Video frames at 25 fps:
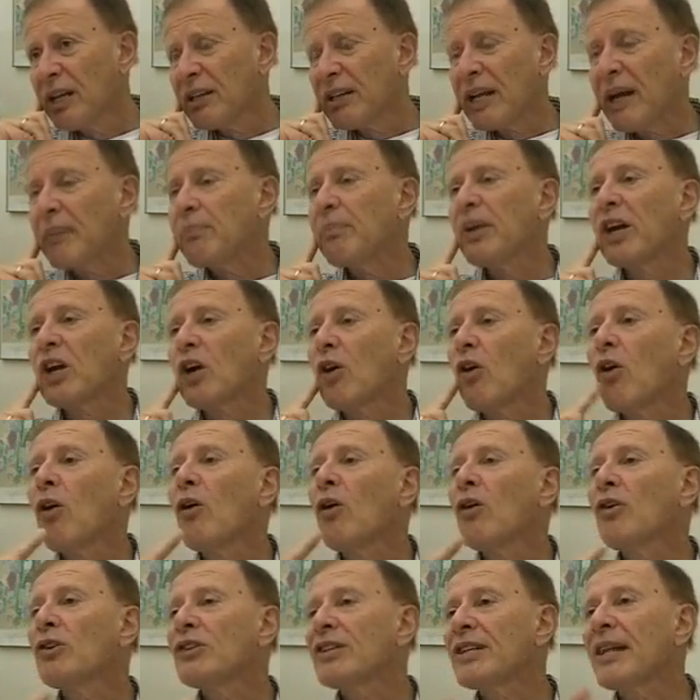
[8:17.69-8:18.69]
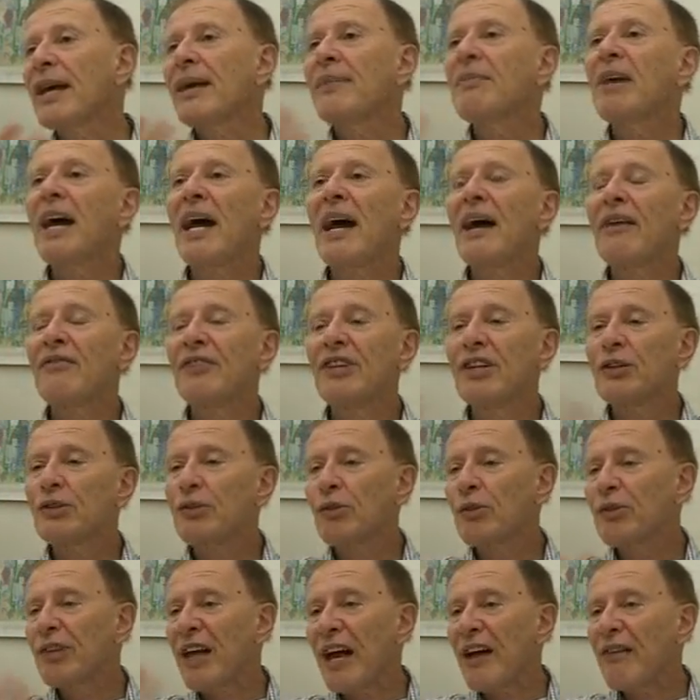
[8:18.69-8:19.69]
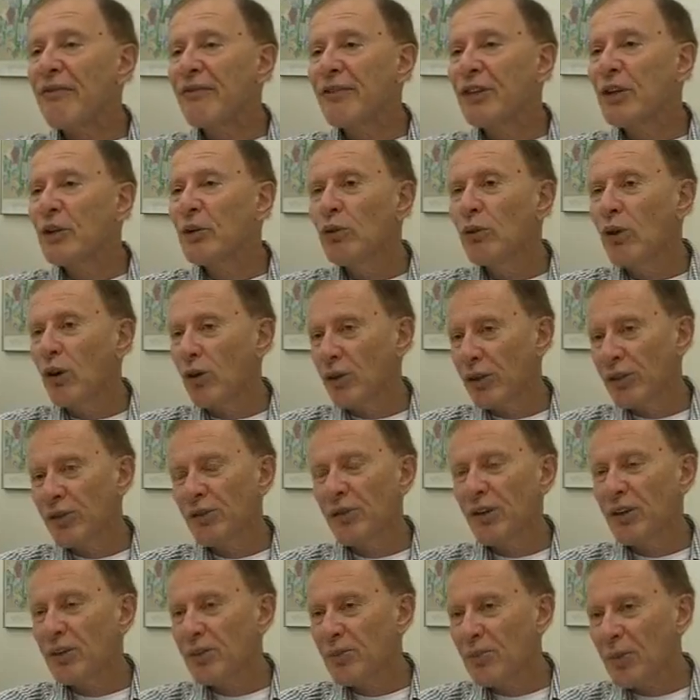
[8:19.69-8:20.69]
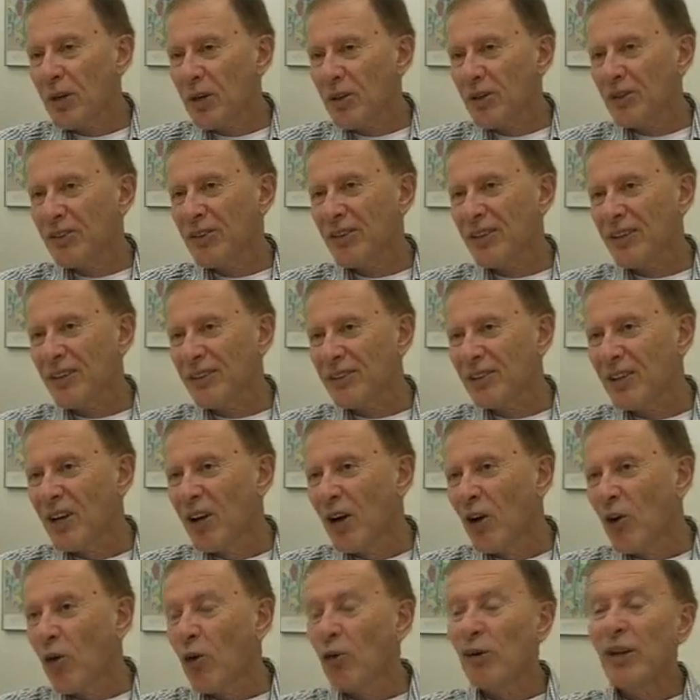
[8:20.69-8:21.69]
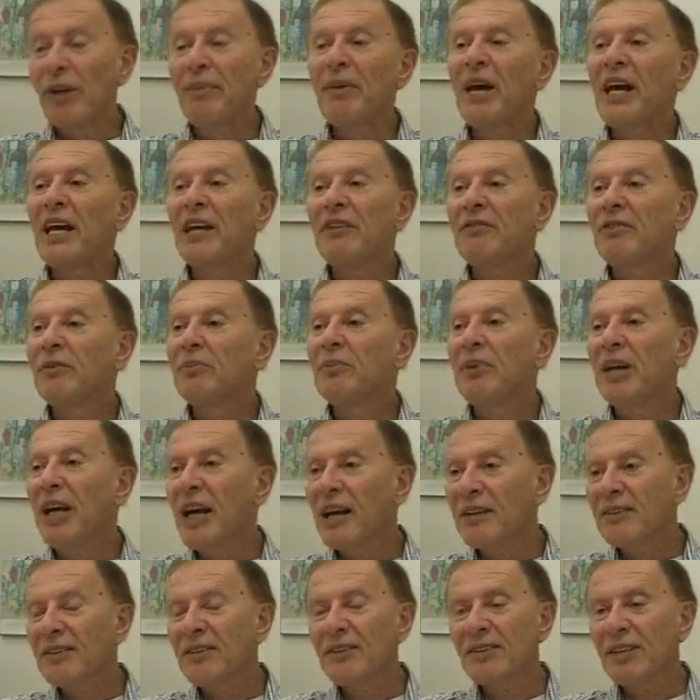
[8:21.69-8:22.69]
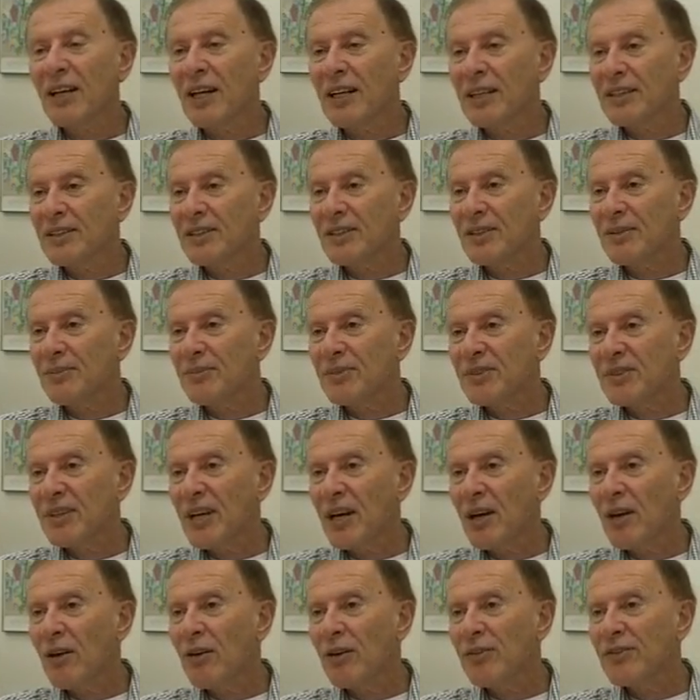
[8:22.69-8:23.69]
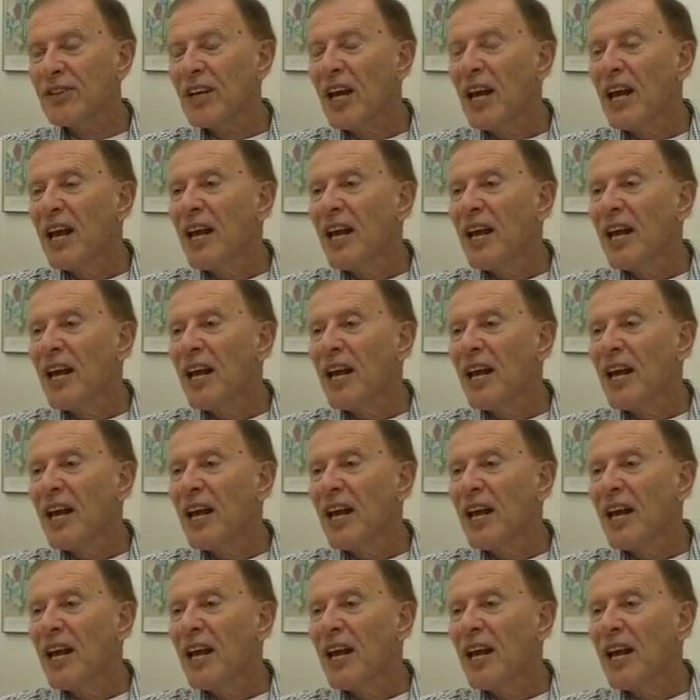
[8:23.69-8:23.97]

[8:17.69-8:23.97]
that because they may have this or that view on Israel's policies, or they may even be anti-Zionist themselves,